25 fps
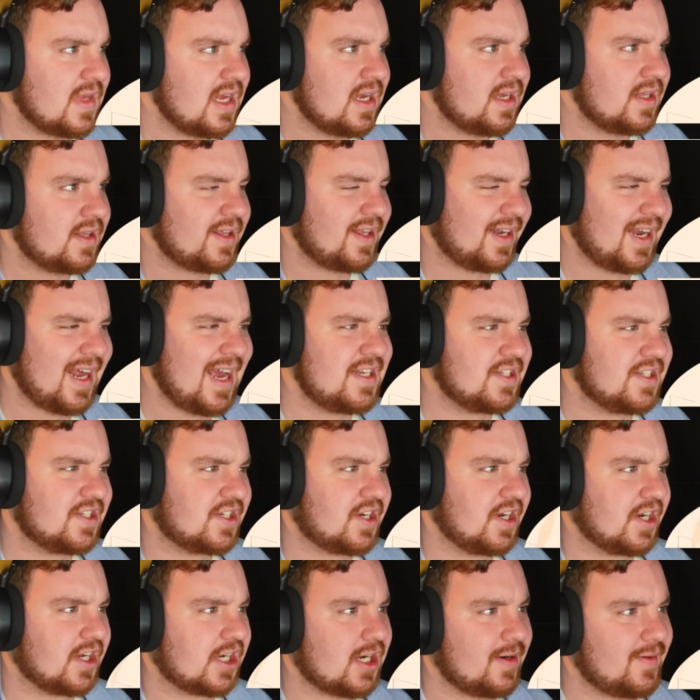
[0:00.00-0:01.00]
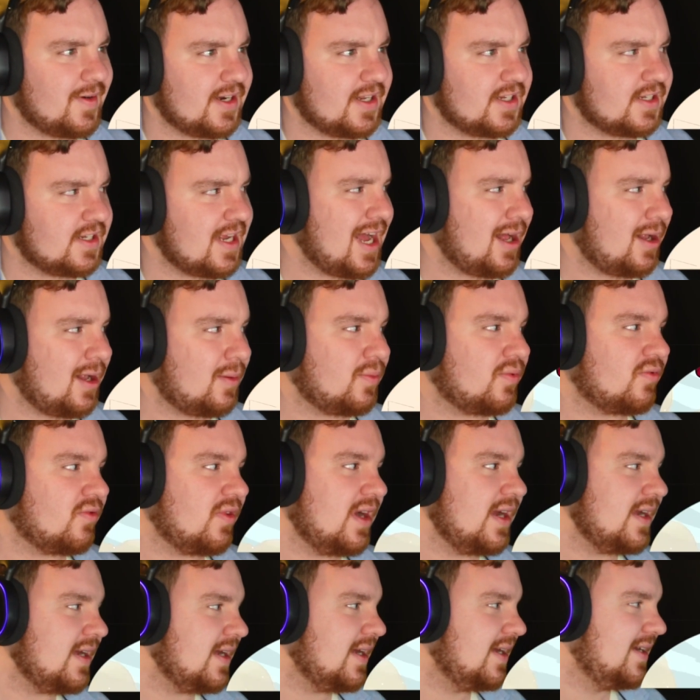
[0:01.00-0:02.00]
The lion's gonna come in and help,
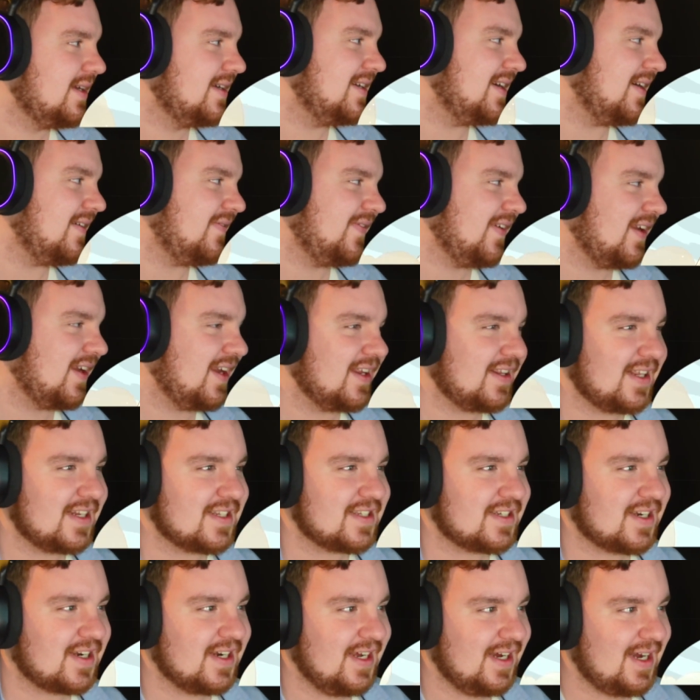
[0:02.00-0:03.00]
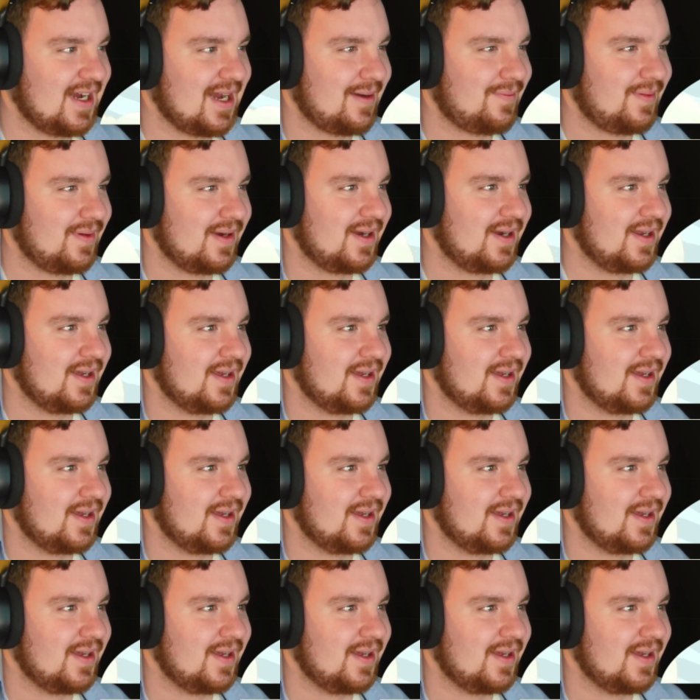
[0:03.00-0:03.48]
right? I feel like that's gonna happen.